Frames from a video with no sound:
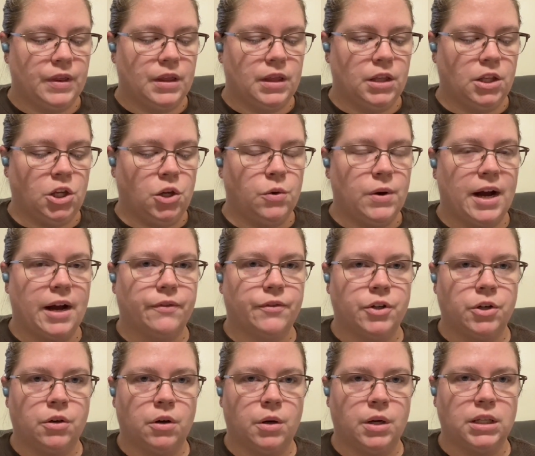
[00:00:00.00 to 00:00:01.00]
You have to
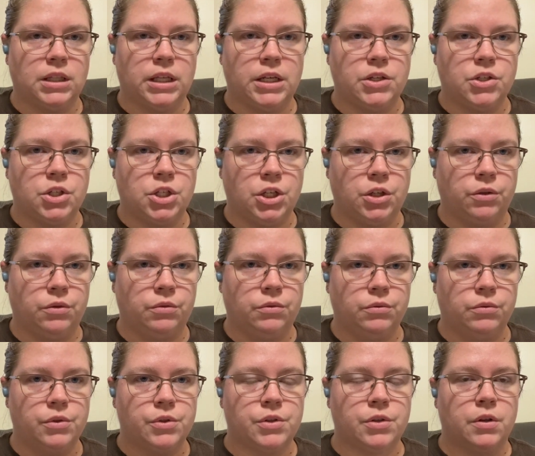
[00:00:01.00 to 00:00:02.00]
grow at least 2
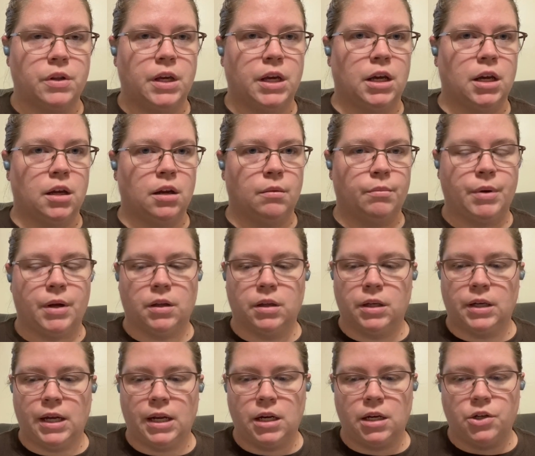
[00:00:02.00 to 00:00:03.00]
so they can
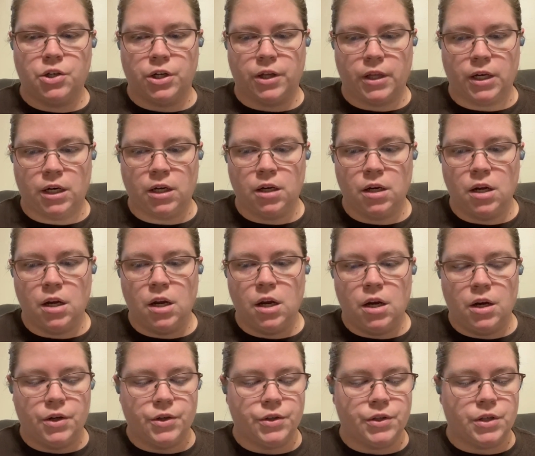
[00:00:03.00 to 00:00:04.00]
pollinate each other.
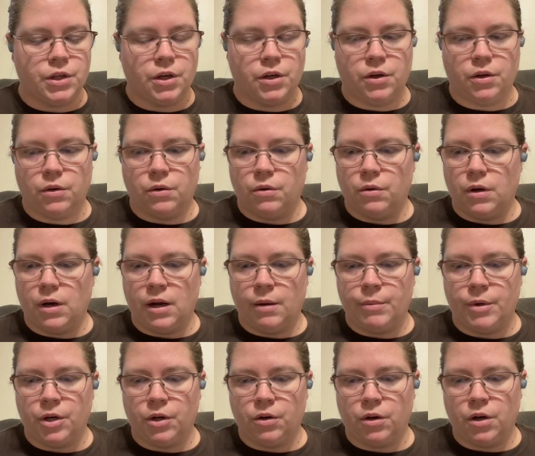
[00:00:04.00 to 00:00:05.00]
So I'm
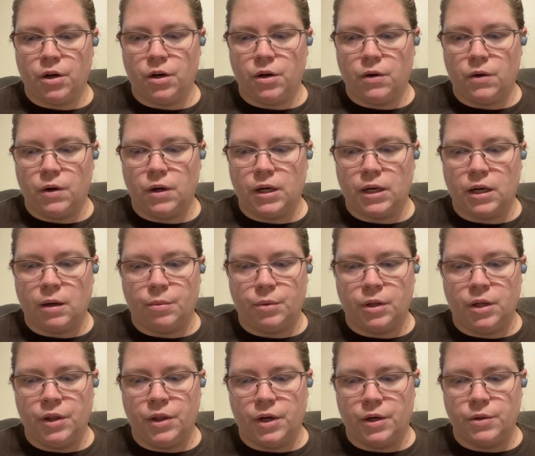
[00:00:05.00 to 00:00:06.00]
gonna grow a couple
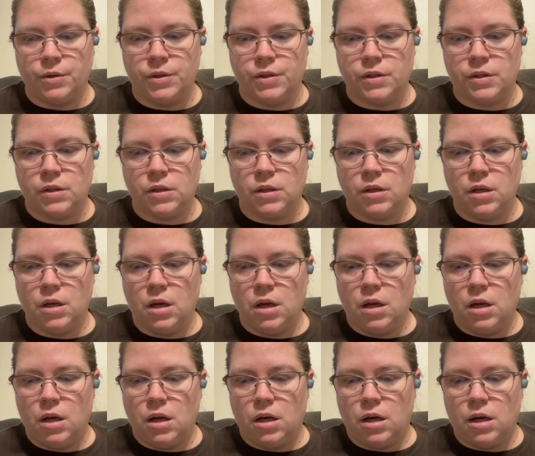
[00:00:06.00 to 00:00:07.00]
of those.
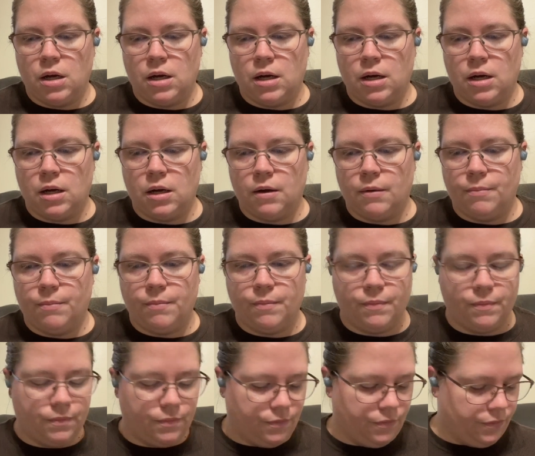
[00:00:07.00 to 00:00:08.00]
And
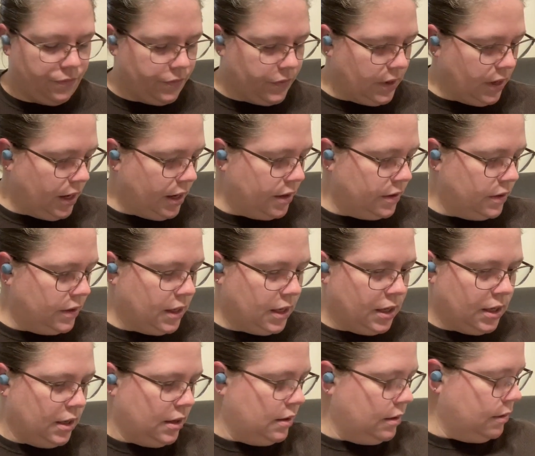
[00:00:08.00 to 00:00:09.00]

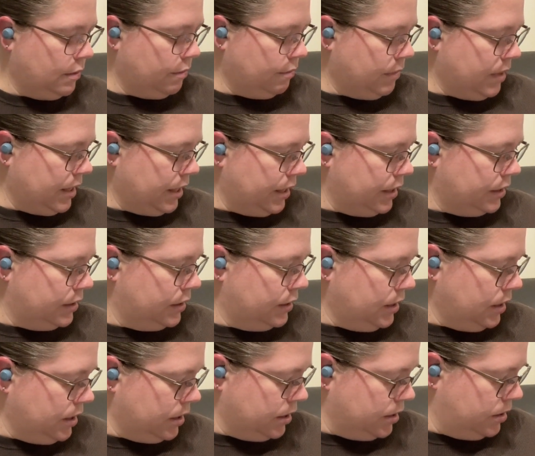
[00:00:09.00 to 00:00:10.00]
then my
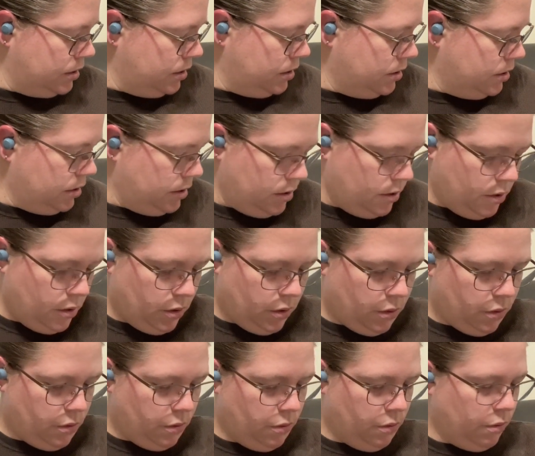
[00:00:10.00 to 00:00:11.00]
son
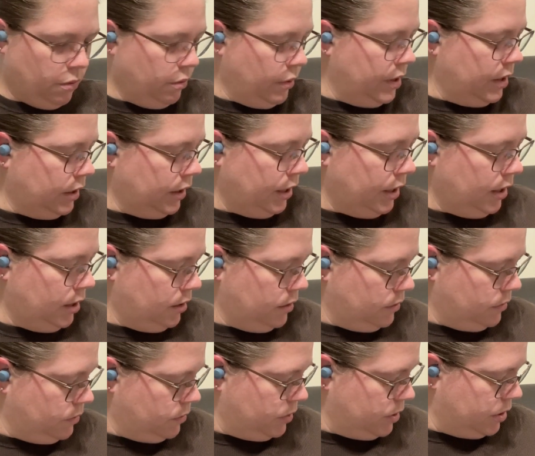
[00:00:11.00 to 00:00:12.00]
really
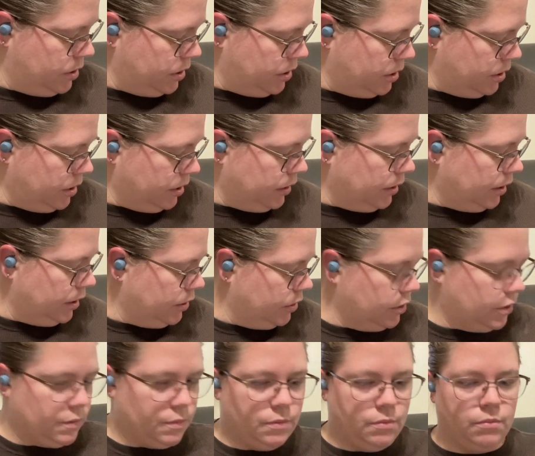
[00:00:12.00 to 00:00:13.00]
wanted, I think I
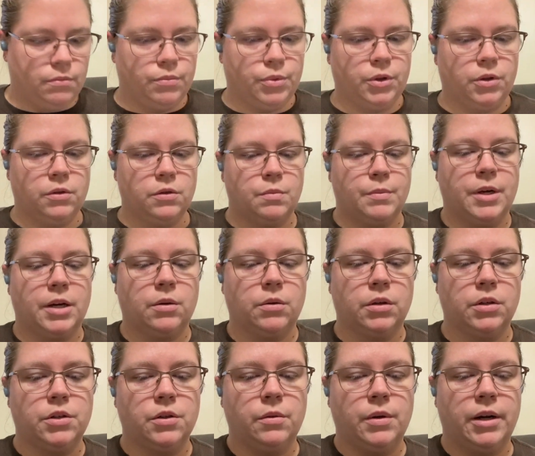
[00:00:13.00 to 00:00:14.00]
just put those
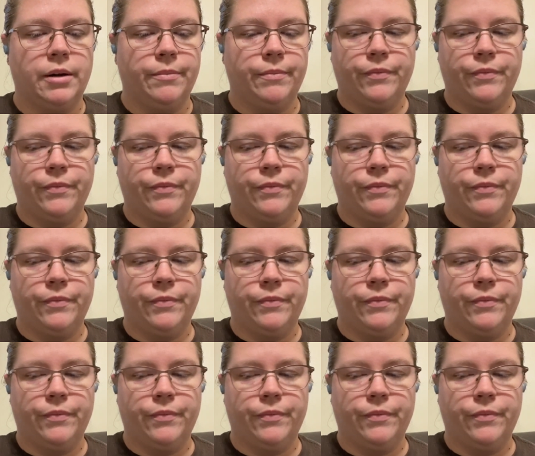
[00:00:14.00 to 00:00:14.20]
backwards, oh well.